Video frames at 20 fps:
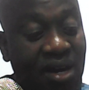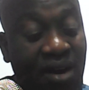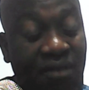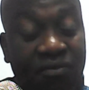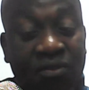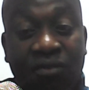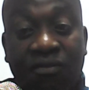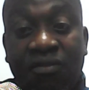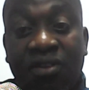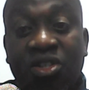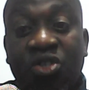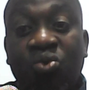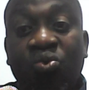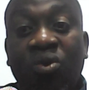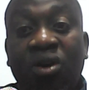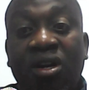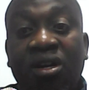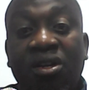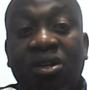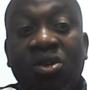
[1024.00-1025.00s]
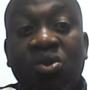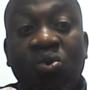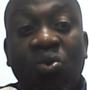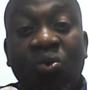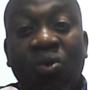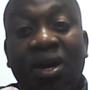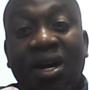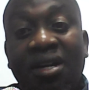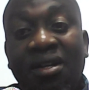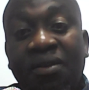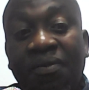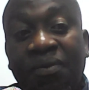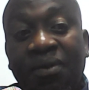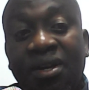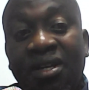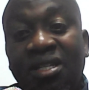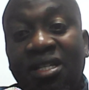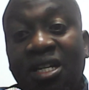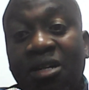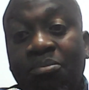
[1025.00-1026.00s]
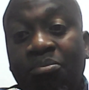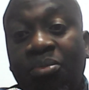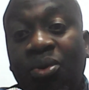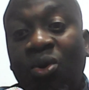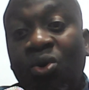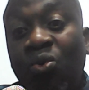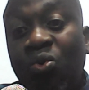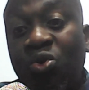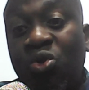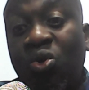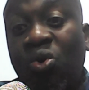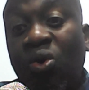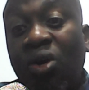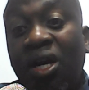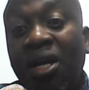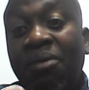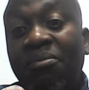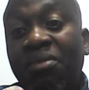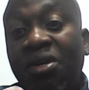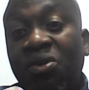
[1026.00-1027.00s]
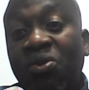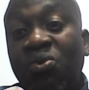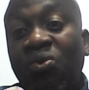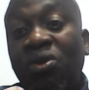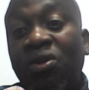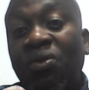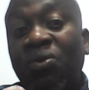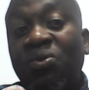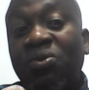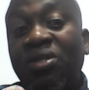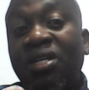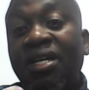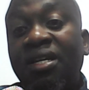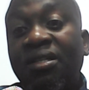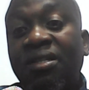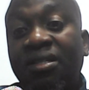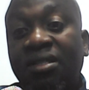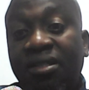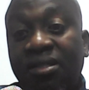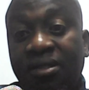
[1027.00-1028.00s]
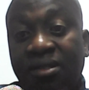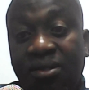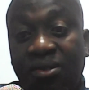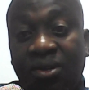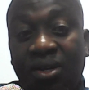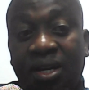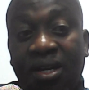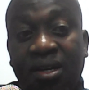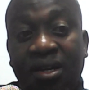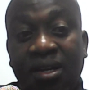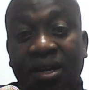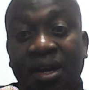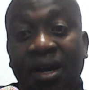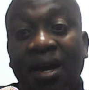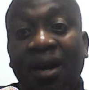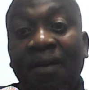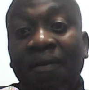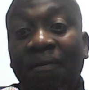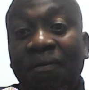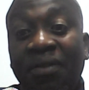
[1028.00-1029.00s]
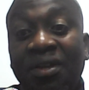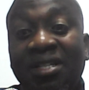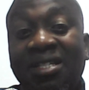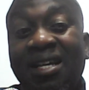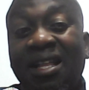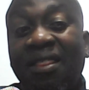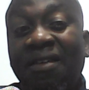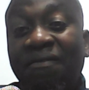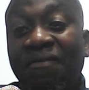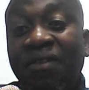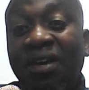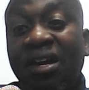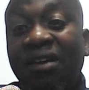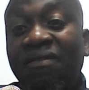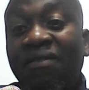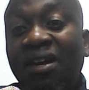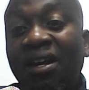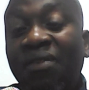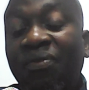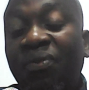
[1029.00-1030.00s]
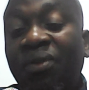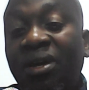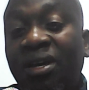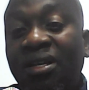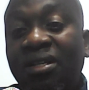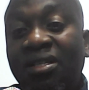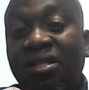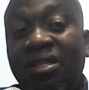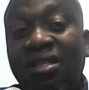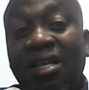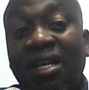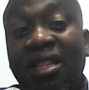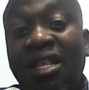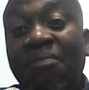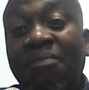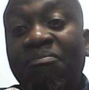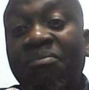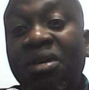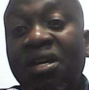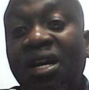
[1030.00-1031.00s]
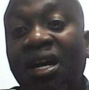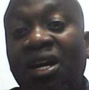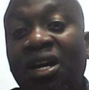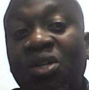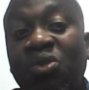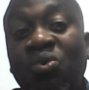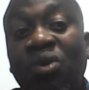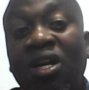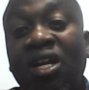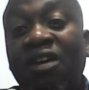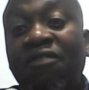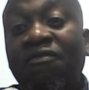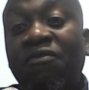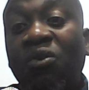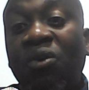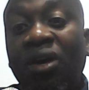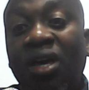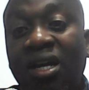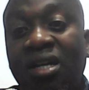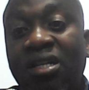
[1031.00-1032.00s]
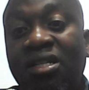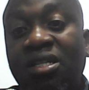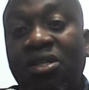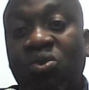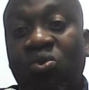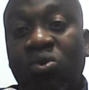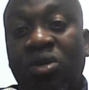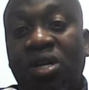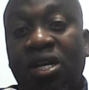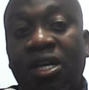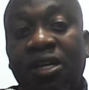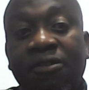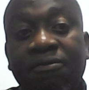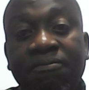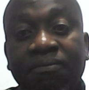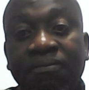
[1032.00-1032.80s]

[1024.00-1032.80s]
from verse 1, you look at the things that Paul was condemning during those days, okay? These are the very, very things that they are being actually advocated today.